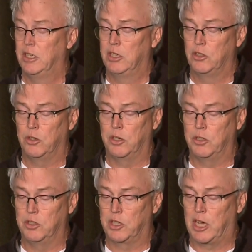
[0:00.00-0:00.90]
So you can
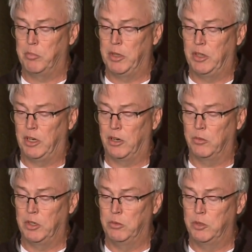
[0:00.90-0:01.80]
just hop in there
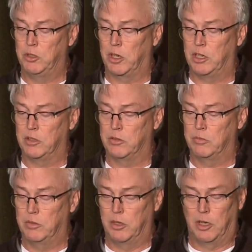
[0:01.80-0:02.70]
and we try as
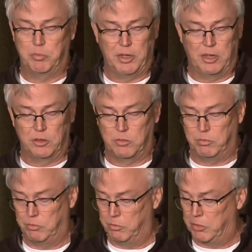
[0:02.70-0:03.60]
update as
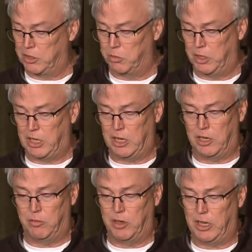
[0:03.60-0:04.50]
best we can
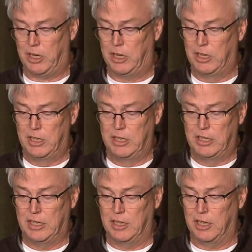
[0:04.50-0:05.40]
every day.
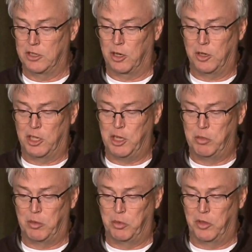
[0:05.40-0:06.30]
It's hard to keep
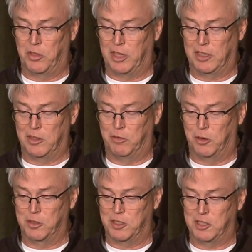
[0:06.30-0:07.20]
up with like the
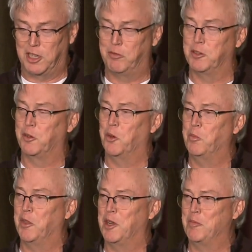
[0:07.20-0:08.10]
folks at Steffes
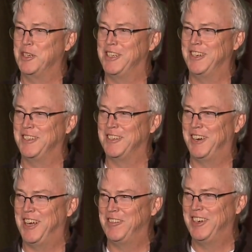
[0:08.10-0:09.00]
Group, the number of sales they're
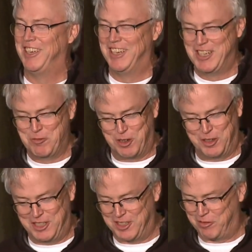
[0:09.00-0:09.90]
having, but
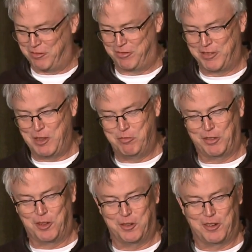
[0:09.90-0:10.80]
we just keep
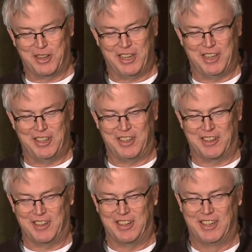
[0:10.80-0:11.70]
flowing it right in
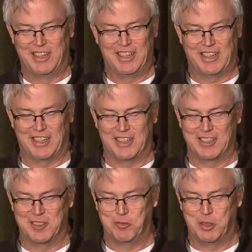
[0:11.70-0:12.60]
there, and
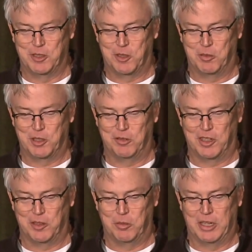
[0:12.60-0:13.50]
it's been so much
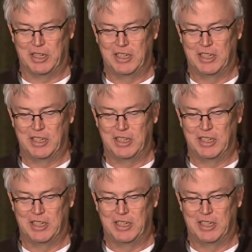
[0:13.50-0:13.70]
fun. But